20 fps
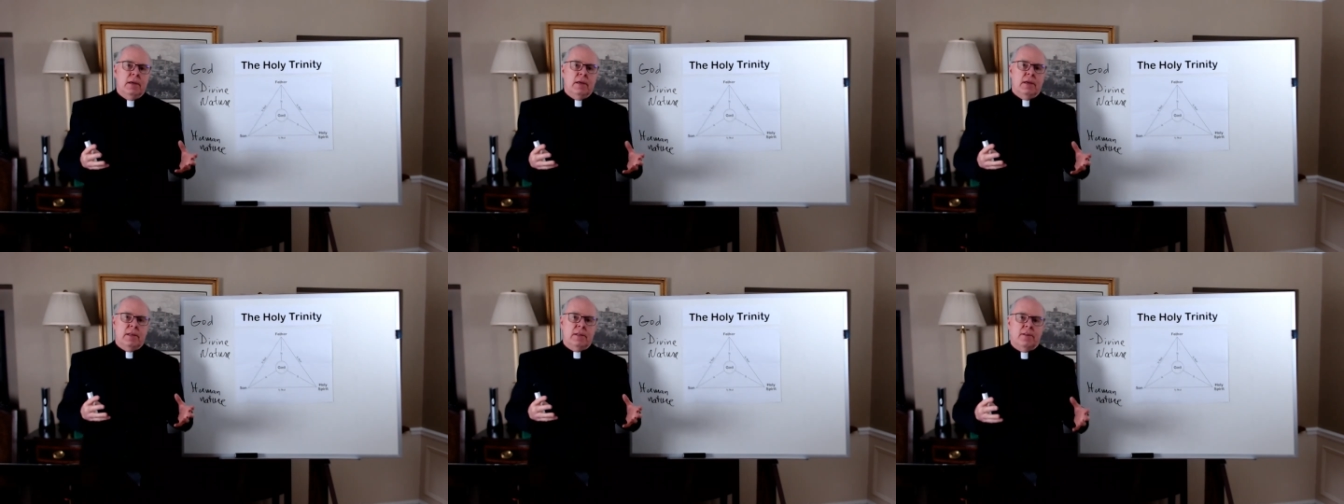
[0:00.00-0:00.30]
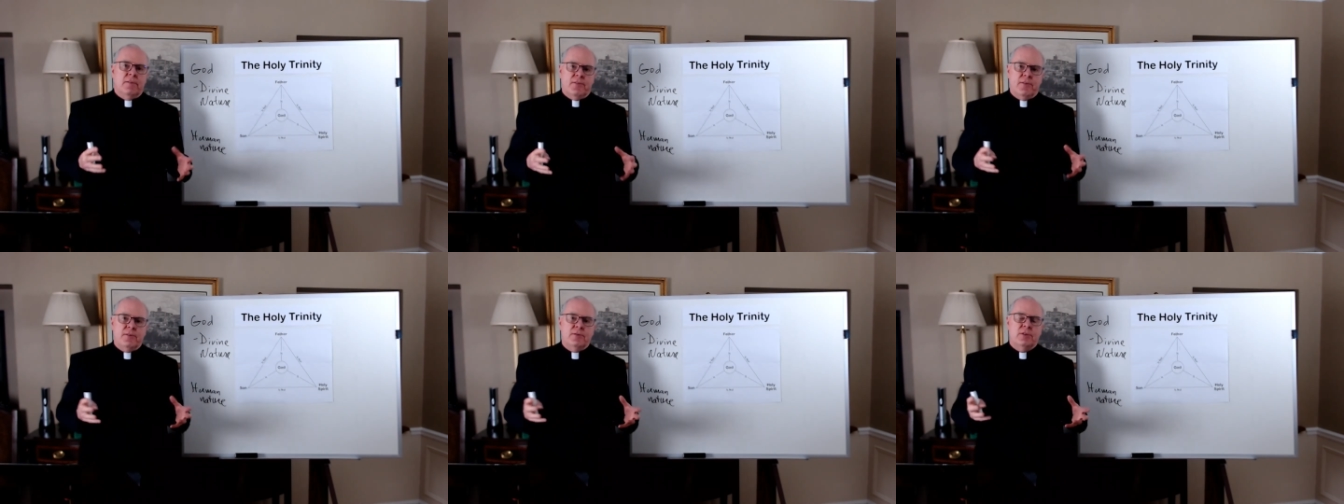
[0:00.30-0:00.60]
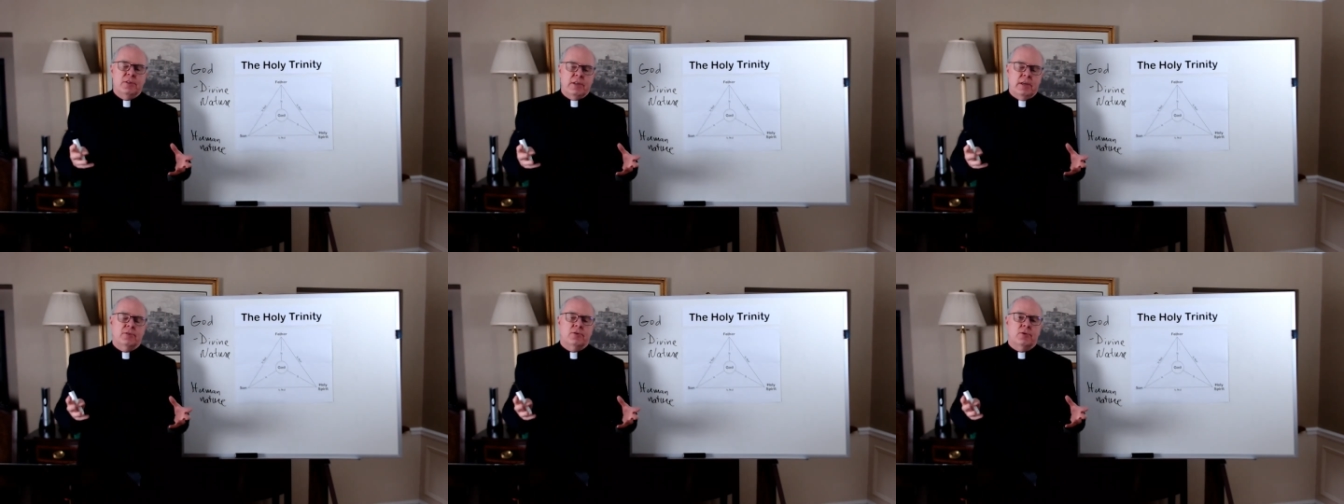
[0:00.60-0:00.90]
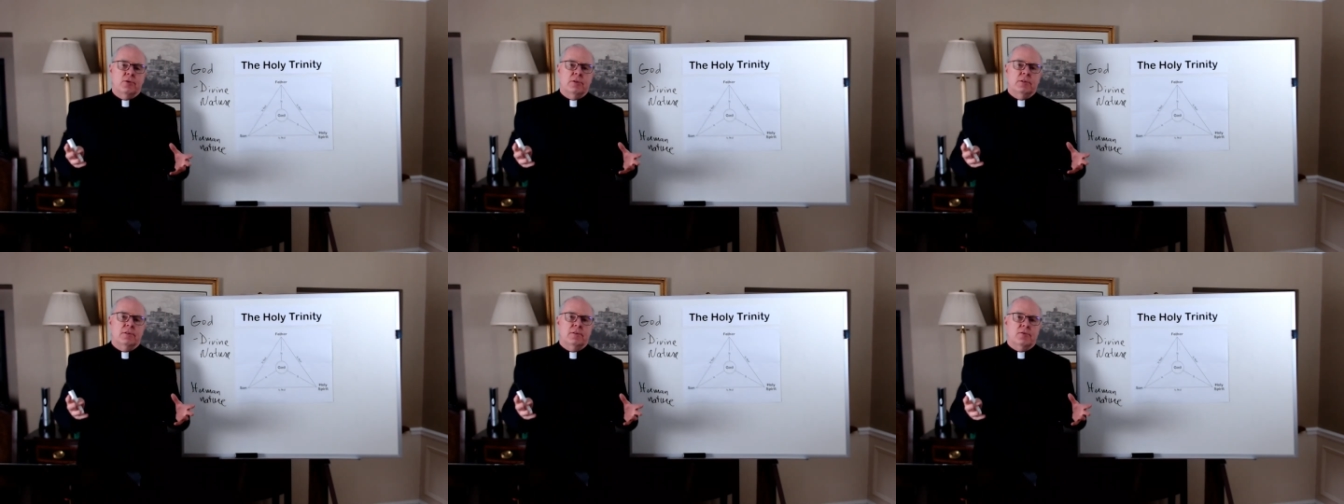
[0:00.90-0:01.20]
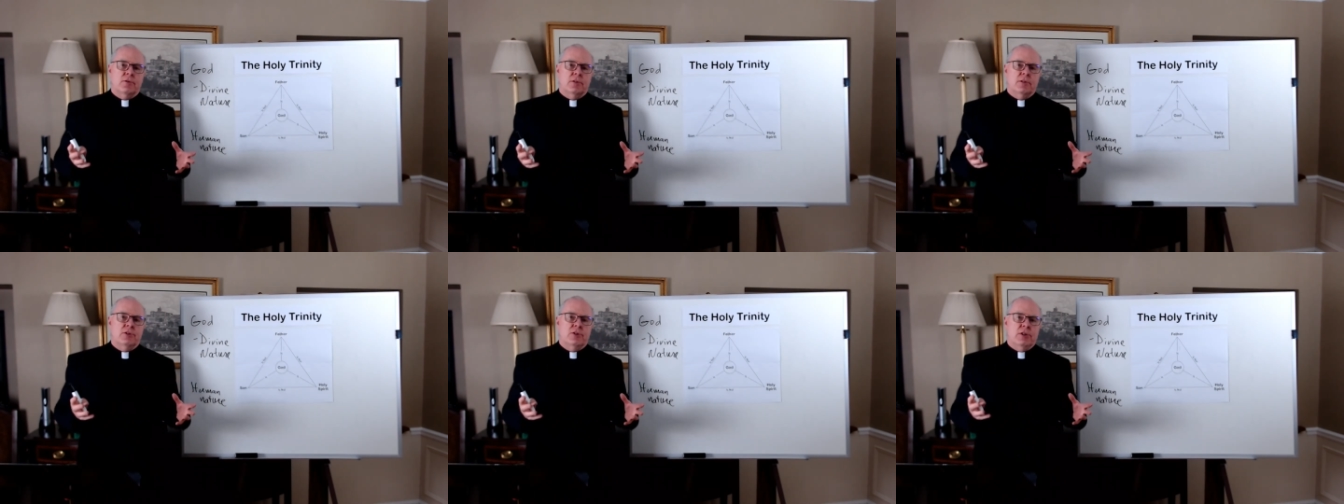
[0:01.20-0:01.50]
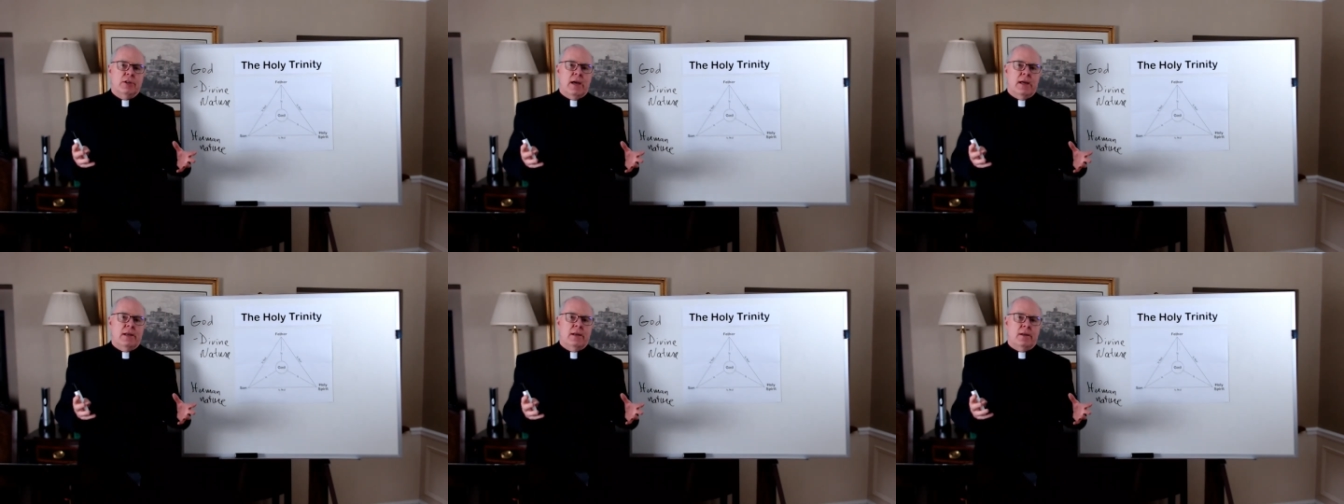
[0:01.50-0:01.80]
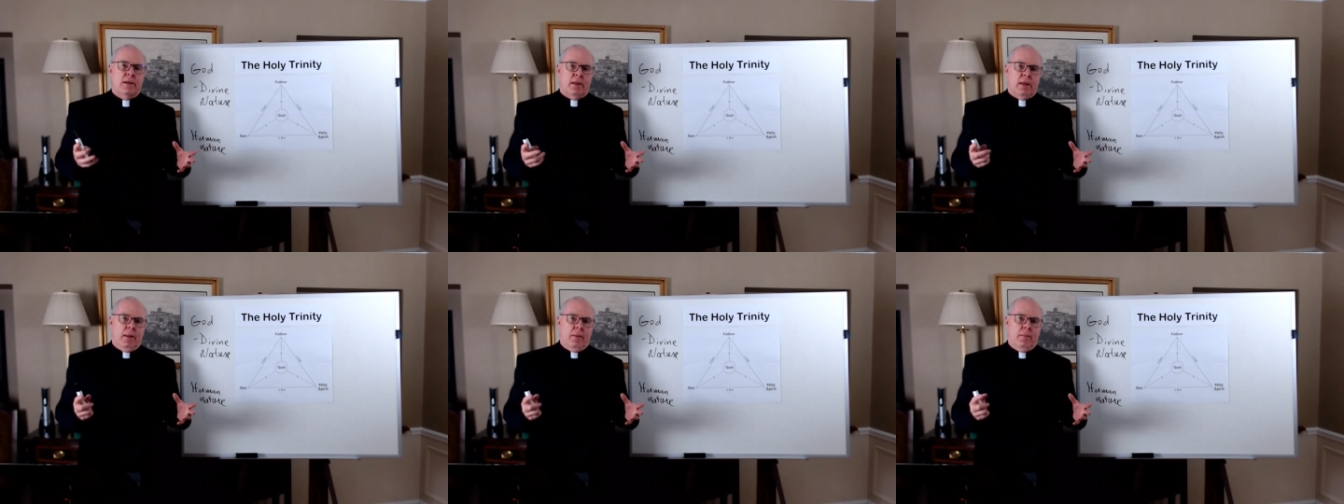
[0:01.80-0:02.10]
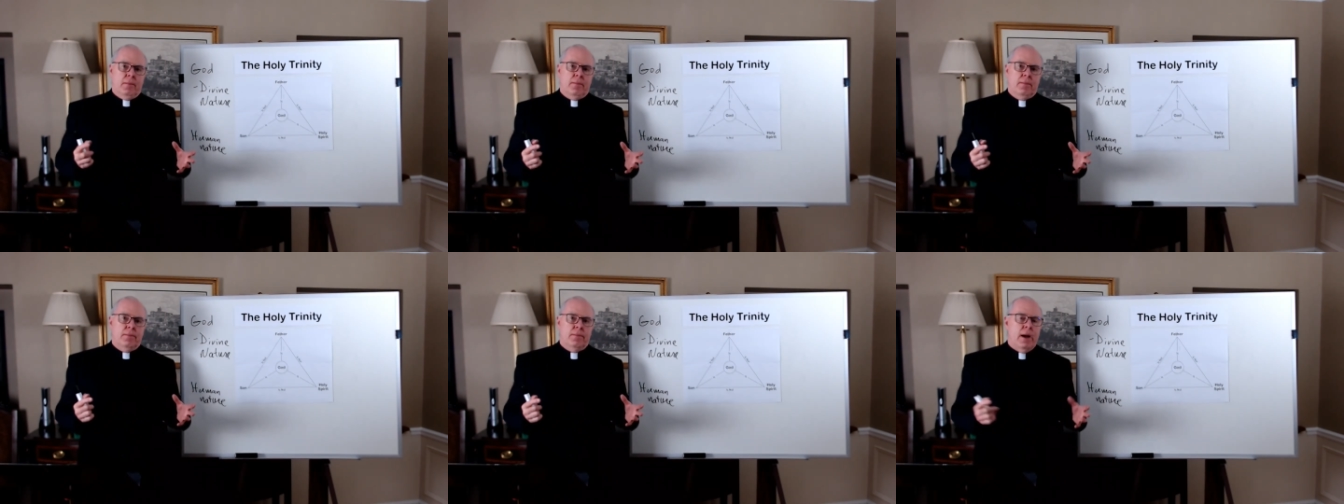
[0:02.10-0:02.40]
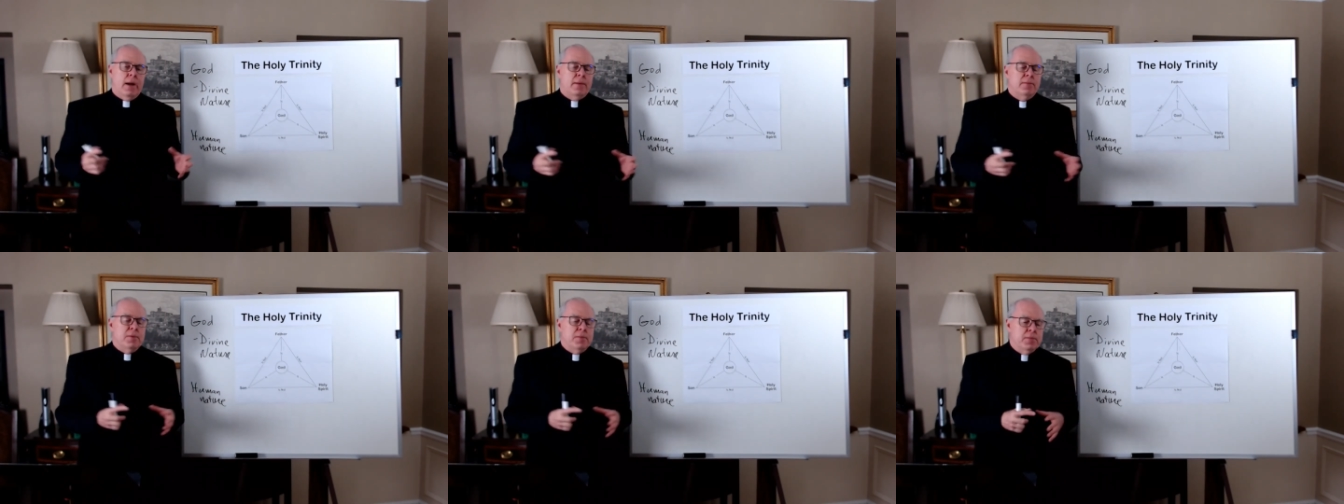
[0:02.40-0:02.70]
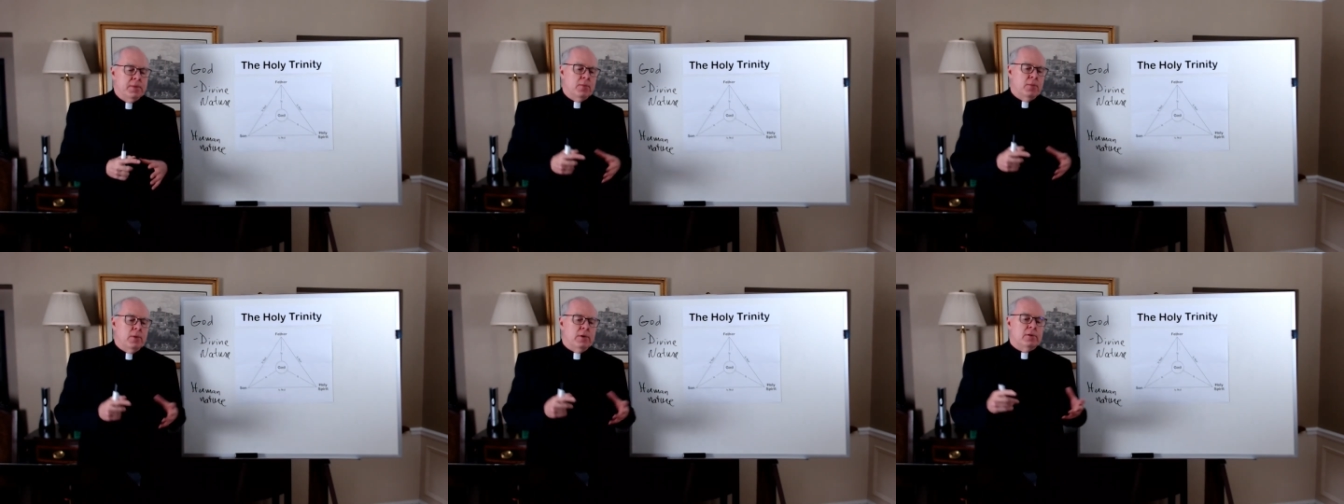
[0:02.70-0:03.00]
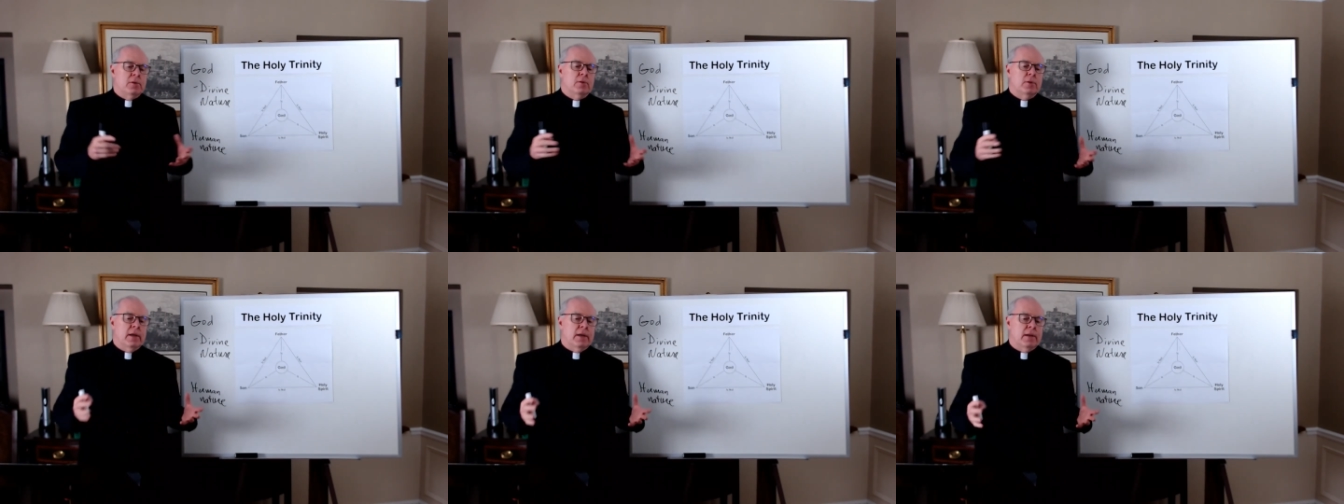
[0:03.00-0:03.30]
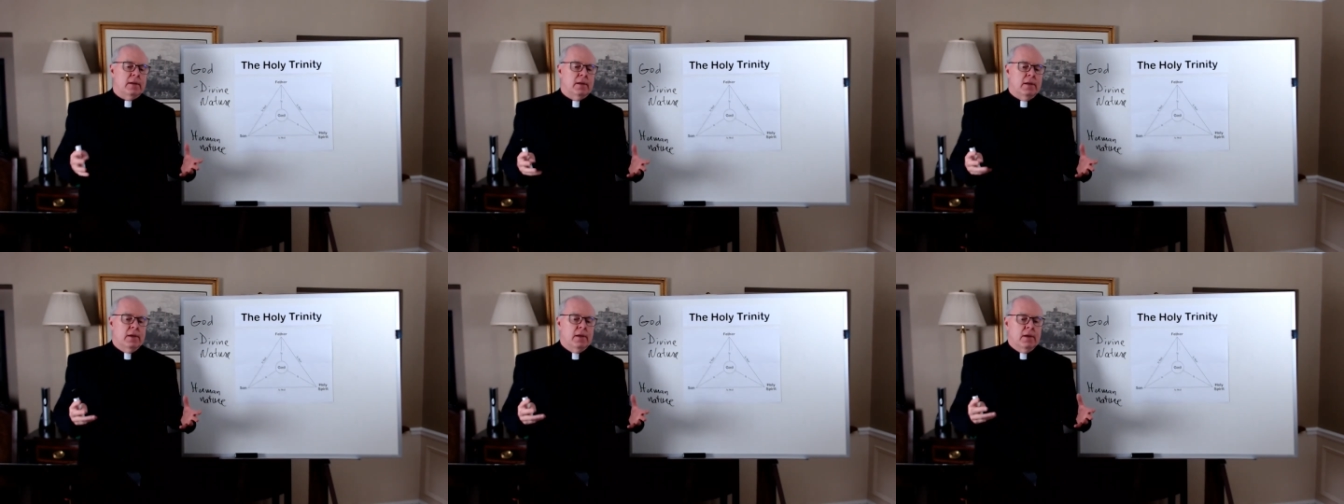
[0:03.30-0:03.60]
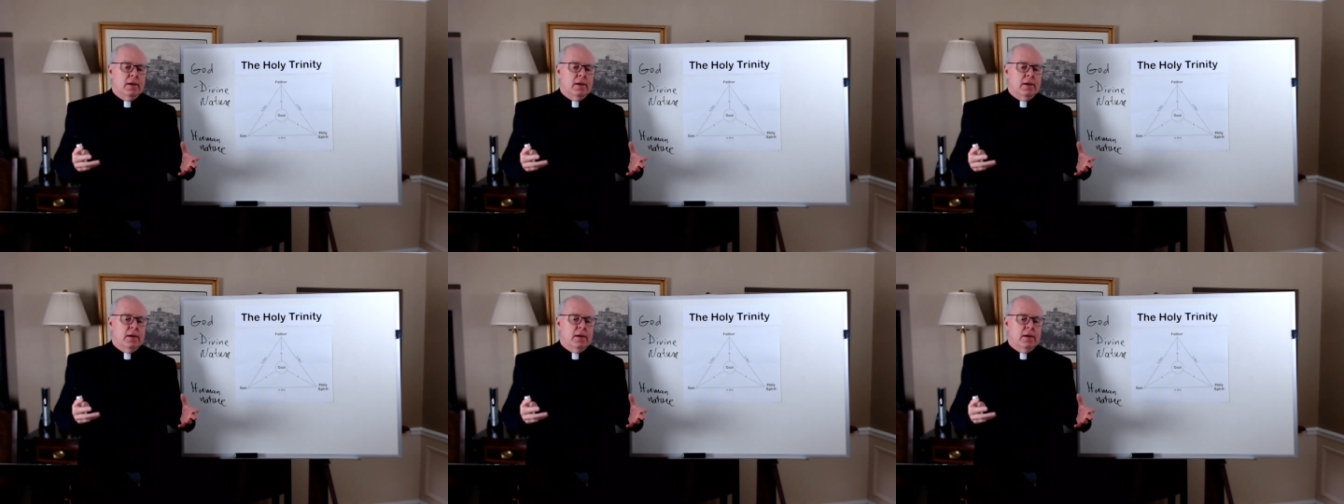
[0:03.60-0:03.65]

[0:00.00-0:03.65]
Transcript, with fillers: in the first centuries of Christianity, probably when you get